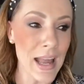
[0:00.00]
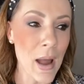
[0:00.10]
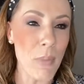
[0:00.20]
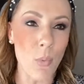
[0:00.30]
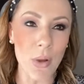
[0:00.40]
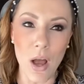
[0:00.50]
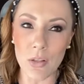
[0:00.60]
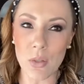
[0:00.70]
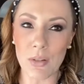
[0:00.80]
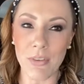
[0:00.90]
but we
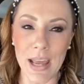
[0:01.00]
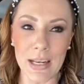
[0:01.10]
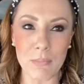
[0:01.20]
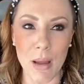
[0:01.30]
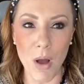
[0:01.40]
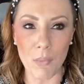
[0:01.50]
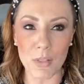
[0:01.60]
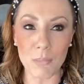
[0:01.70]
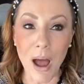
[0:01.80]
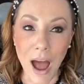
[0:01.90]
also invited my
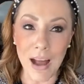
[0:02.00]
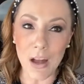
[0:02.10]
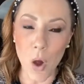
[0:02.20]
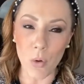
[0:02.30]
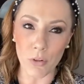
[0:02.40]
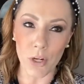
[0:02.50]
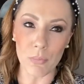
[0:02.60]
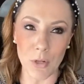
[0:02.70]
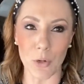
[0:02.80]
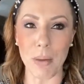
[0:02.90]
mom's pug
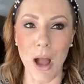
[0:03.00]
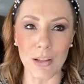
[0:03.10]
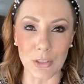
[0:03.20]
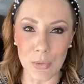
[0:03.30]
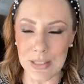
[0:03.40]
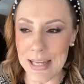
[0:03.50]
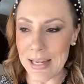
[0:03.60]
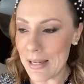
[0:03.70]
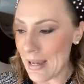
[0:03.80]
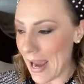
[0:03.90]
over, her pug
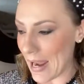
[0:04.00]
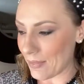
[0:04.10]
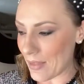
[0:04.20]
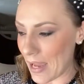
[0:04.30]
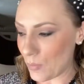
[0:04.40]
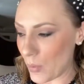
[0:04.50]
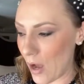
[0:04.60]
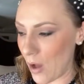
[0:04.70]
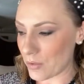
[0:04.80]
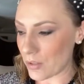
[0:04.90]
Lucy, and then we
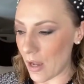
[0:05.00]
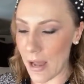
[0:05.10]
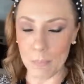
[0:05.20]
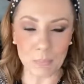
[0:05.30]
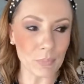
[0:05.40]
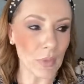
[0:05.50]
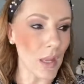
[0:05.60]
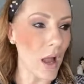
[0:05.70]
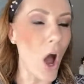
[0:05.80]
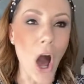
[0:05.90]
also, um,
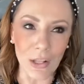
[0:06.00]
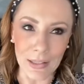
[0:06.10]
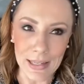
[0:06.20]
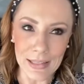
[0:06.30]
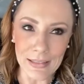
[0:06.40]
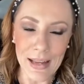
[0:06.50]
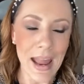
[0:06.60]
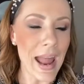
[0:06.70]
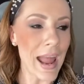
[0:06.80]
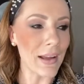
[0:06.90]
Holly,
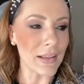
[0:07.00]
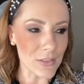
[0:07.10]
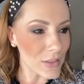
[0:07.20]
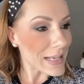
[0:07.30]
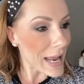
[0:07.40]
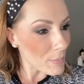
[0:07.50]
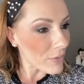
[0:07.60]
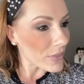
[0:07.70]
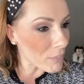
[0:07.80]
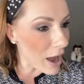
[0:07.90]
is the name
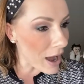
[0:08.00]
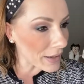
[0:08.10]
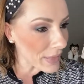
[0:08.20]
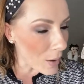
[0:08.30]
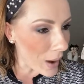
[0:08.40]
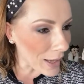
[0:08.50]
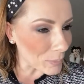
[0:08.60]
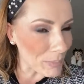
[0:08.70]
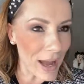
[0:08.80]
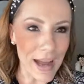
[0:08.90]
of the pug, that
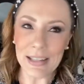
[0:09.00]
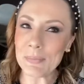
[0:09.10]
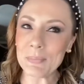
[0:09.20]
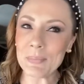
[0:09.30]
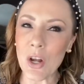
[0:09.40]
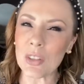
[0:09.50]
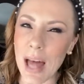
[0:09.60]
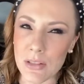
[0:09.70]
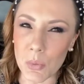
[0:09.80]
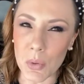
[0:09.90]
wild pug. Her
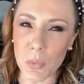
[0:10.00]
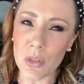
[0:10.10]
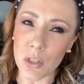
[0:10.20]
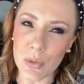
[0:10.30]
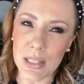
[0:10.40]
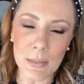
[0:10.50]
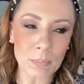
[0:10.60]
last one was Lucy.